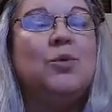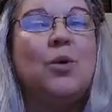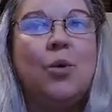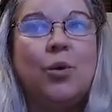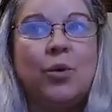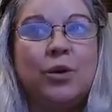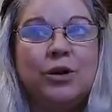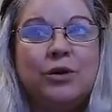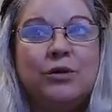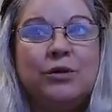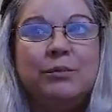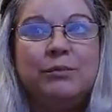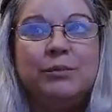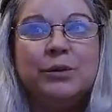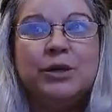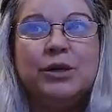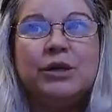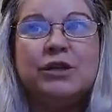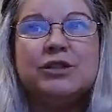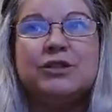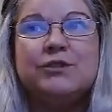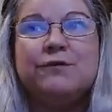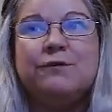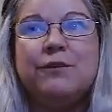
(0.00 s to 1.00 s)
order the
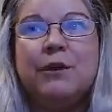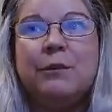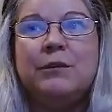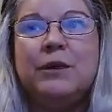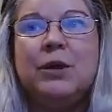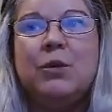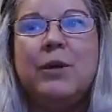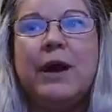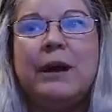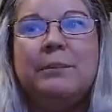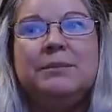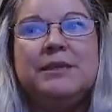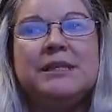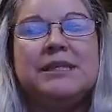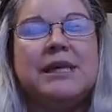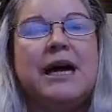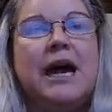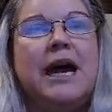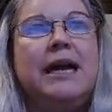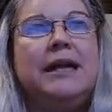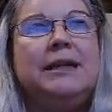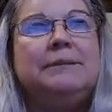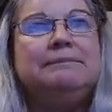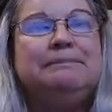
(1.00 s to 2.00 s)
books from the
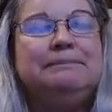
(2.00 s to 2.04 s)
website